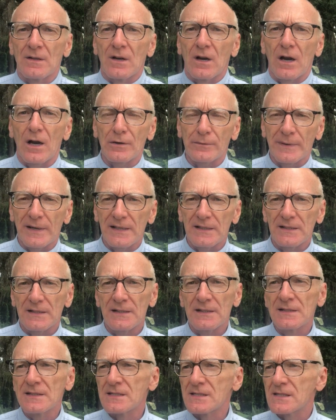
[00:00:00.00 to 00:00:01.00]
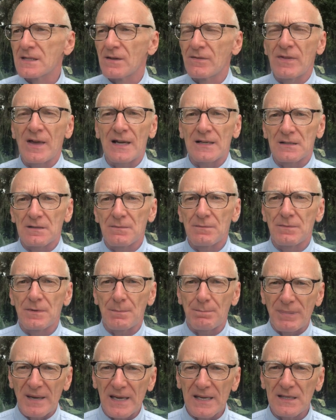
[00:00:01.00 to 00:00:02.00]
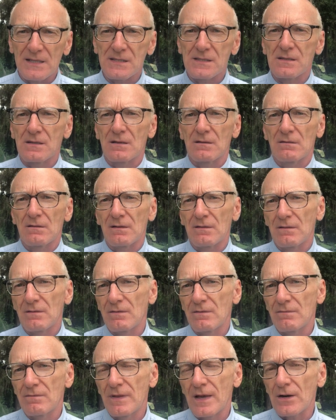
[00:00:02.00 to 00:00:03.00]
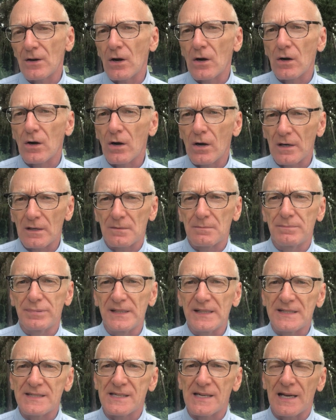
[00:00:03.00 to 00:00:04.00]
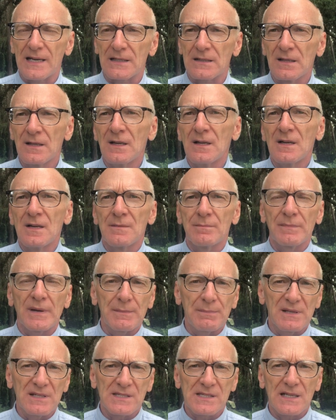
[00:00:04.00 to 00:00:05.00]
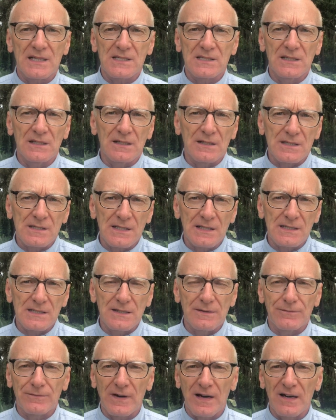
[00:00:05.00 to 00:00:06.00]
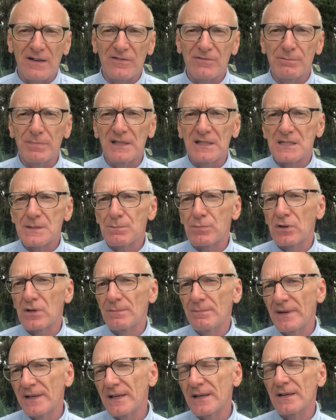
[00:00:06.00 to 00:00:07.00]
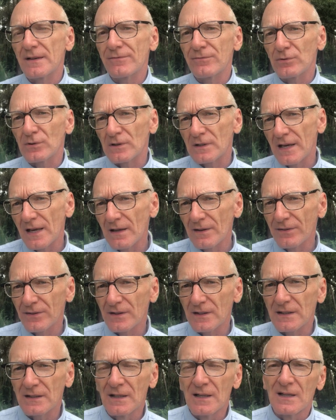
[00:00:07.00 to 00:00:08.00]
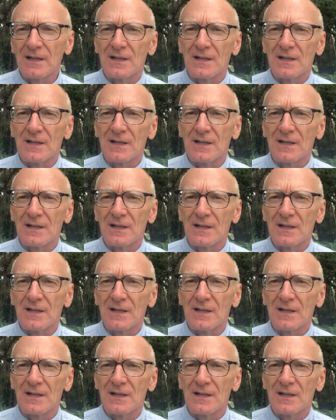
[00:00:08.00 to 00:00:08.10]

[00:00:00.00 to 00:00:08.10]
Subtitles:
Heart rate is the pace that our heart beats at, maybe 60 to 65 beats per minute if we're healthy,